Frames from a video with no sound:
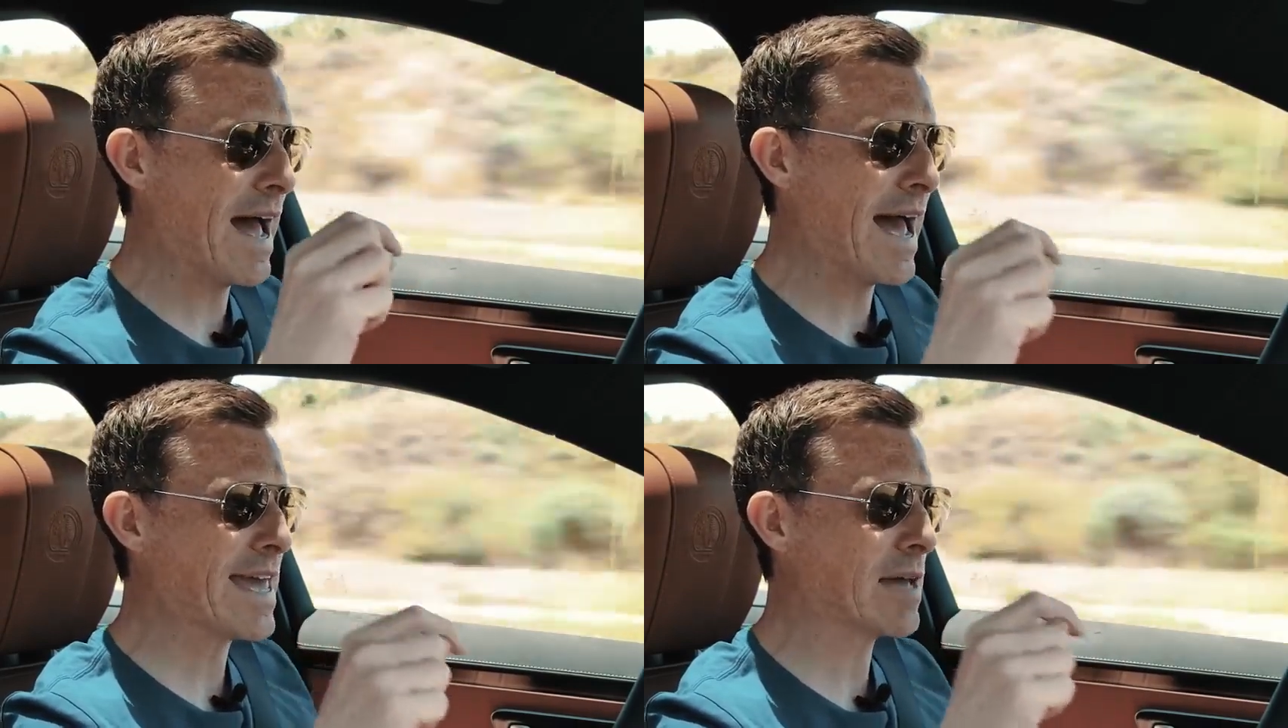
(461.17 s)

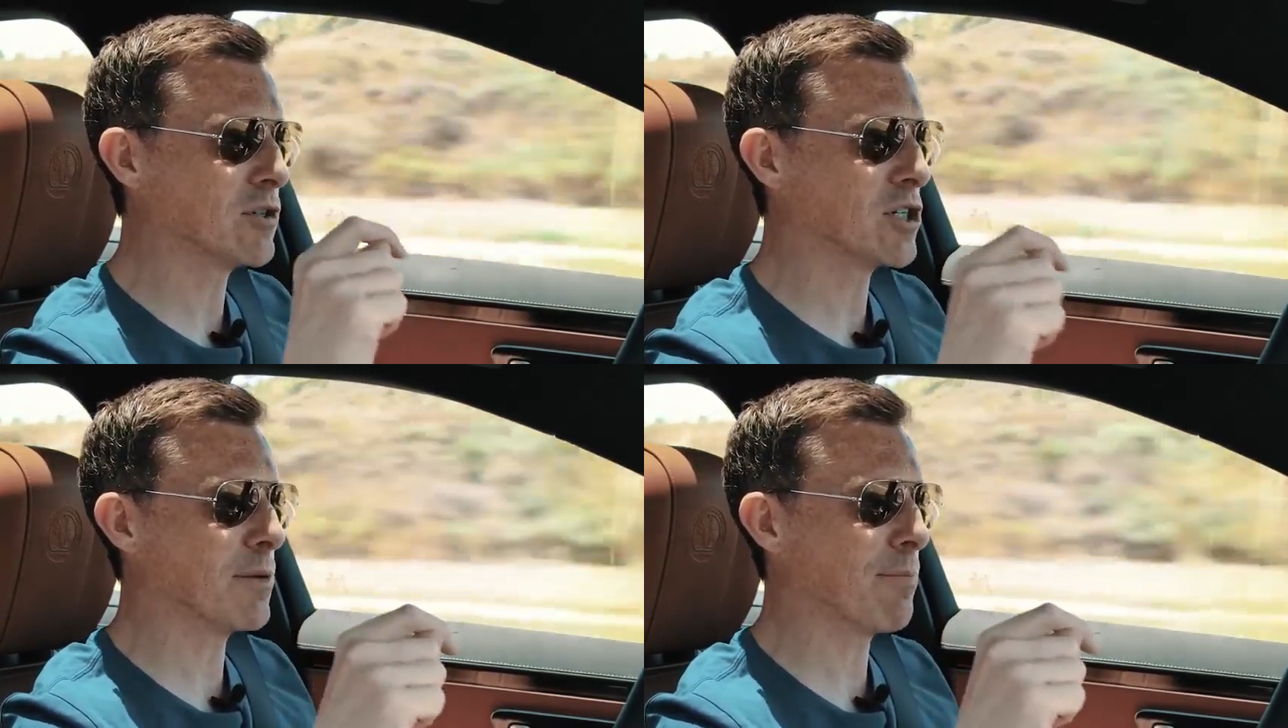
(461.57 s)

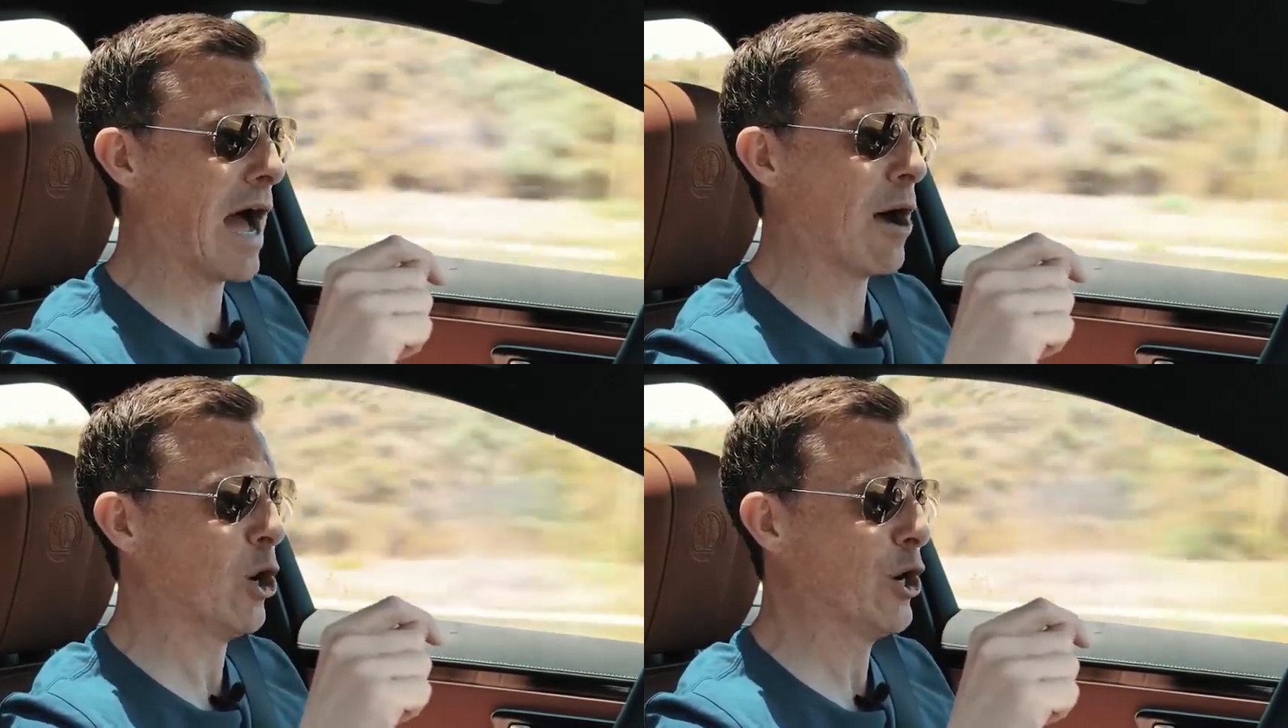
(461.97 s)
AMG
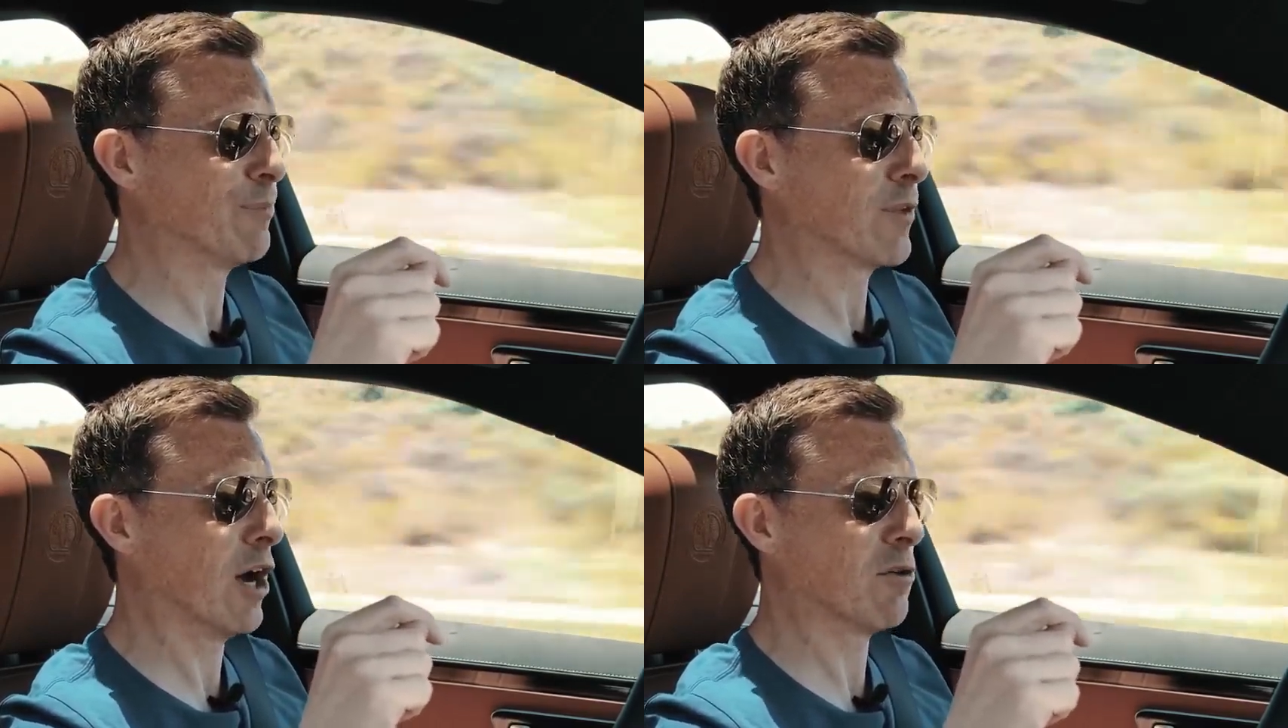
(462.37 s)
power.
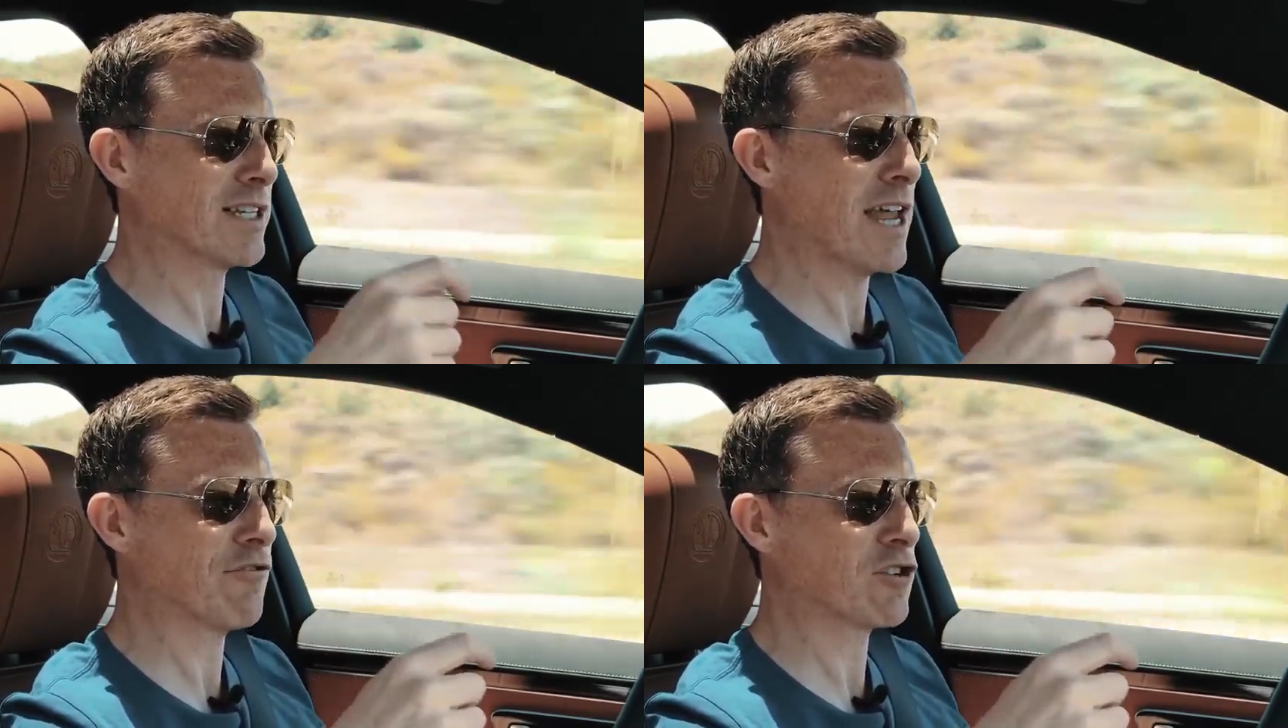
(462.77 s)
I was
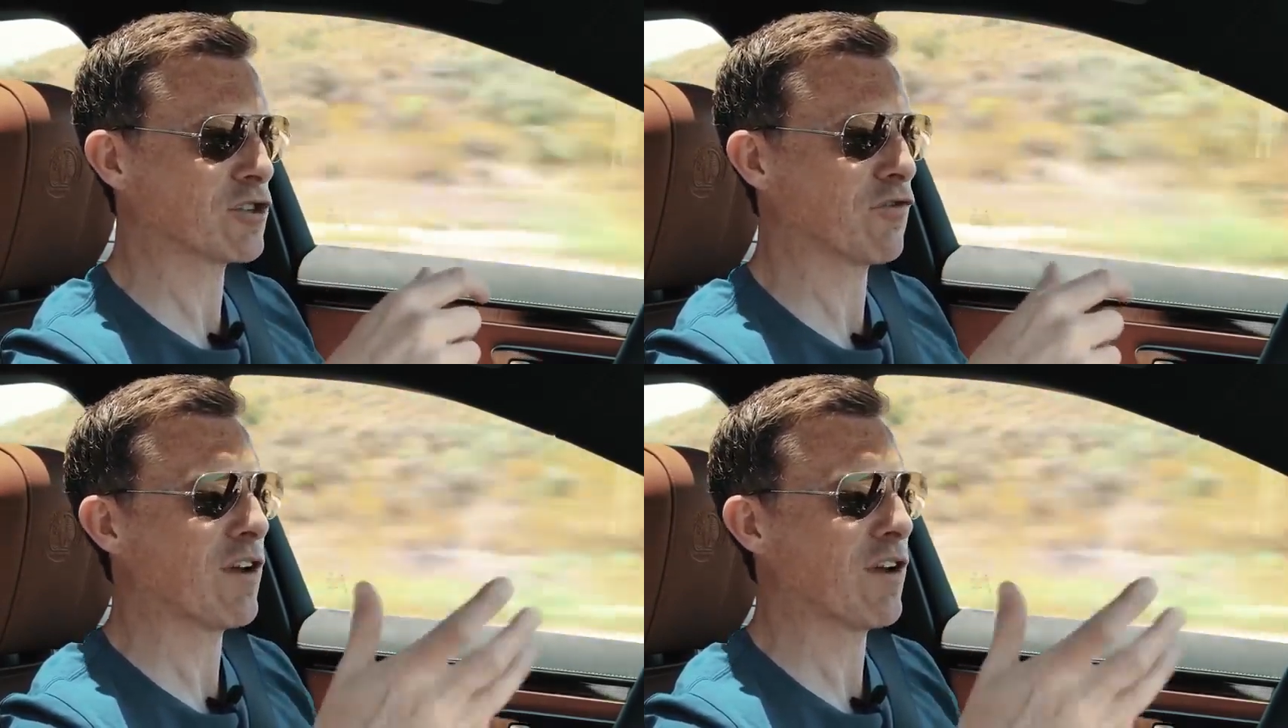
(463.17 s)
left just